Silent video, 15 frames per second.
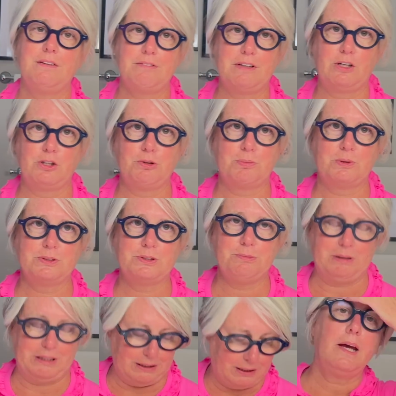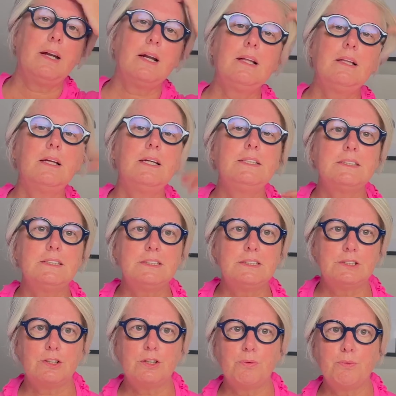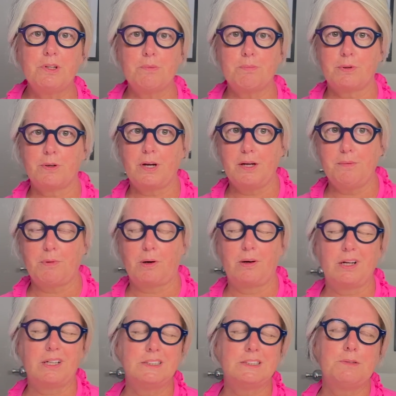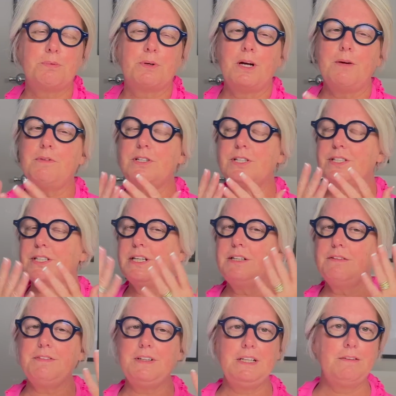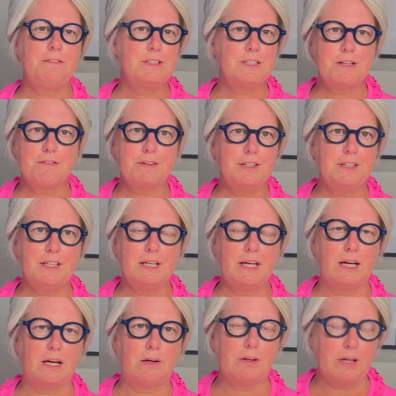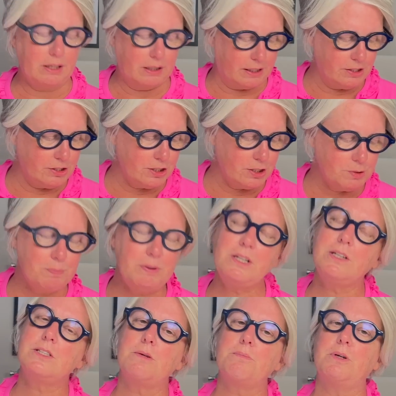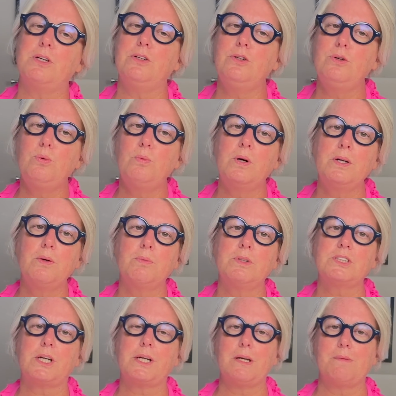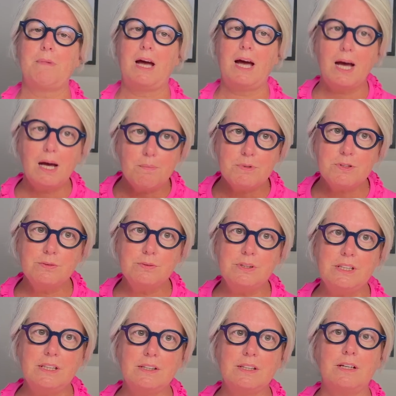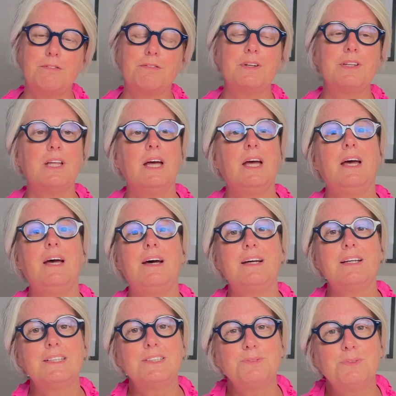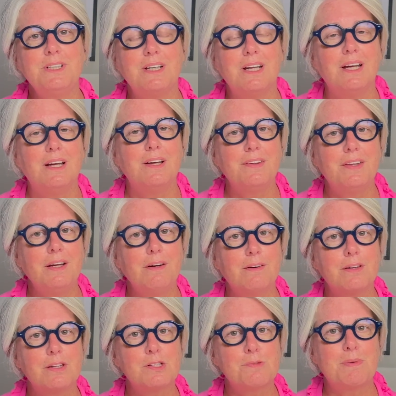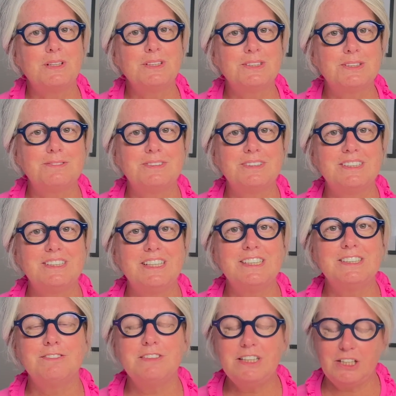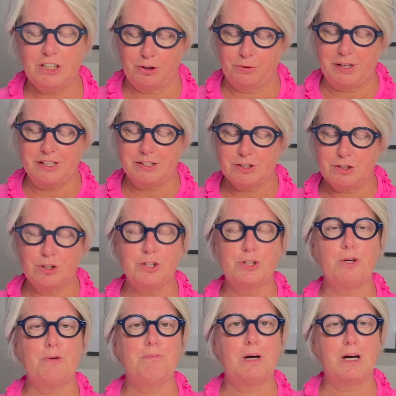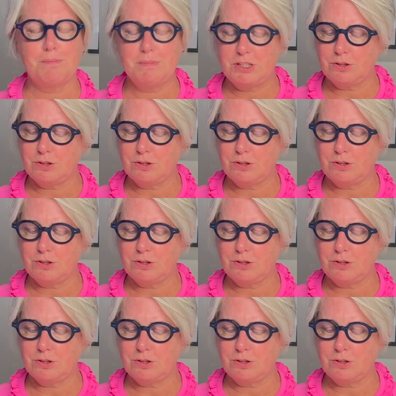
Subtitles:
invaluable to me. And I like to start with a primer because the primer just kind of evens everything out. And I just picked up a new one, which I am absolutely in love with. And guess what? They are the sponsor for today's video, and it's called Mama